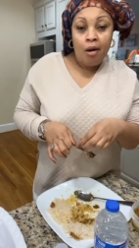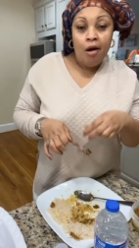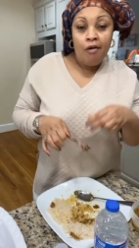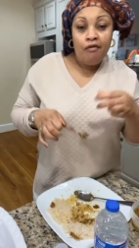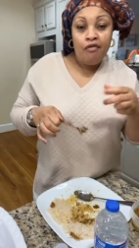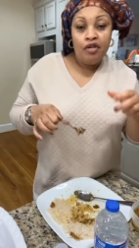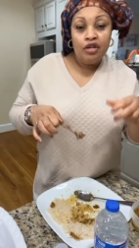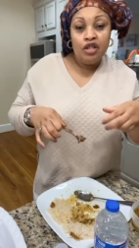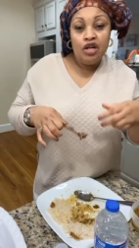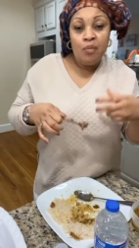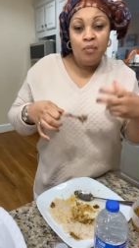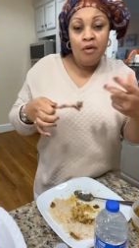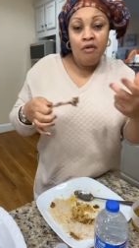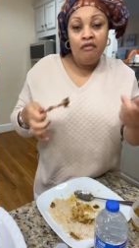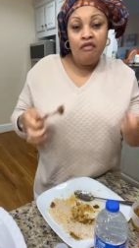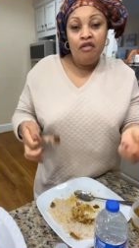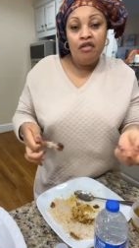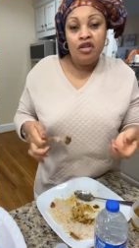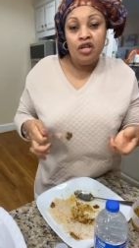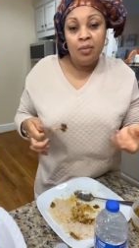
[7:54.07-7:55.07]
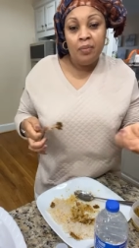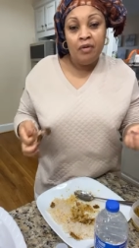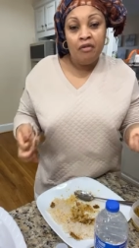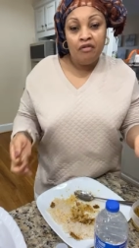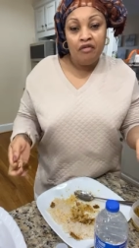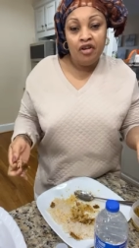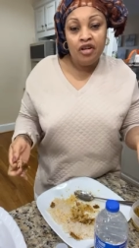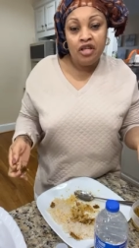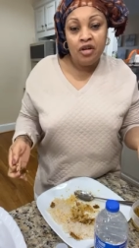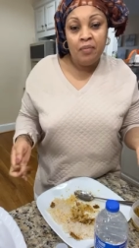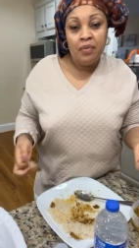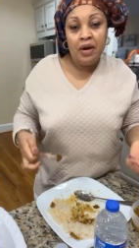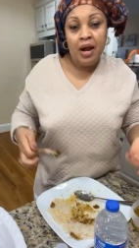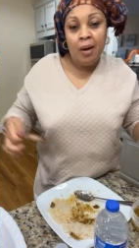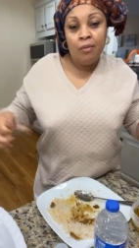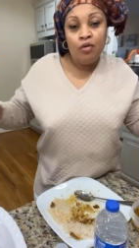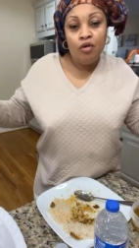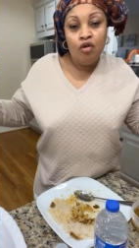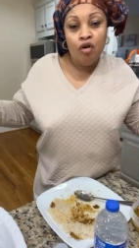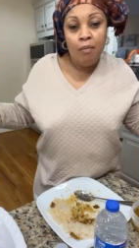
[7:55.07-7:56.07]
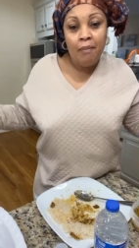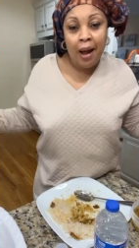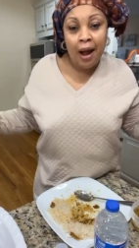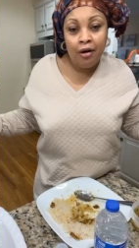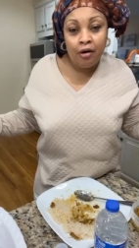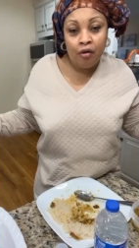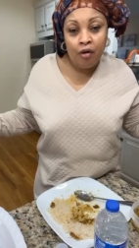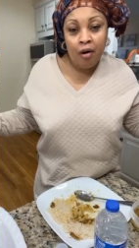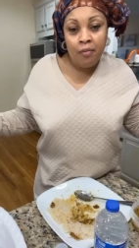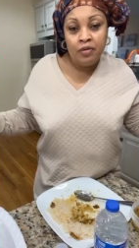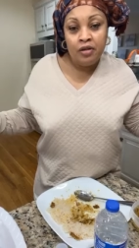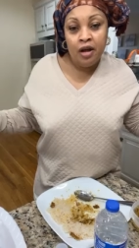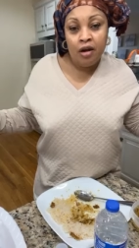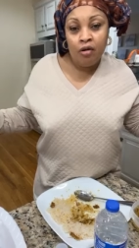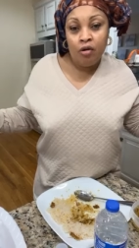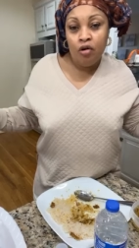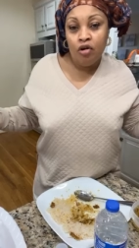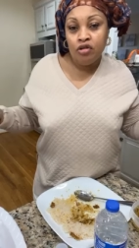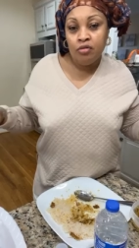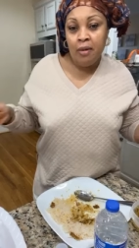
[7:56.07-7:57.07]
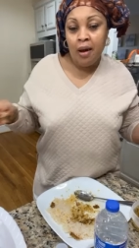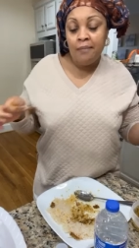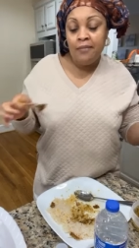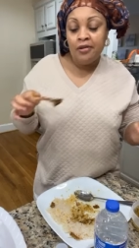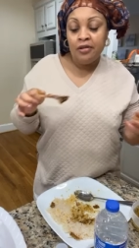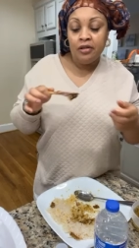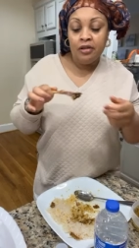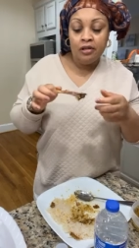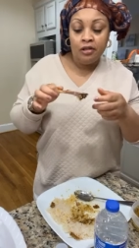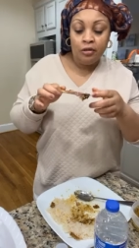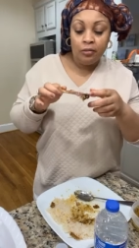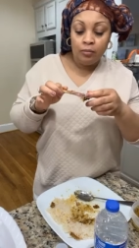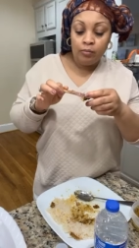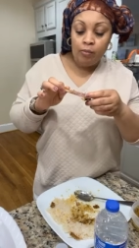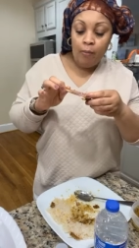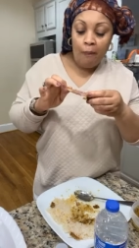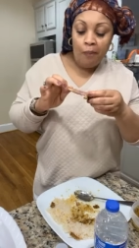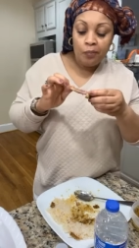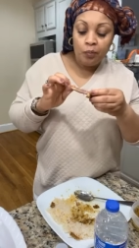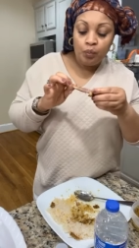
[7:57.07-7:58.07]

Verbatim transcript: Because free shipping, free shipping, free shipping, I'm going to bankrupt and close my business.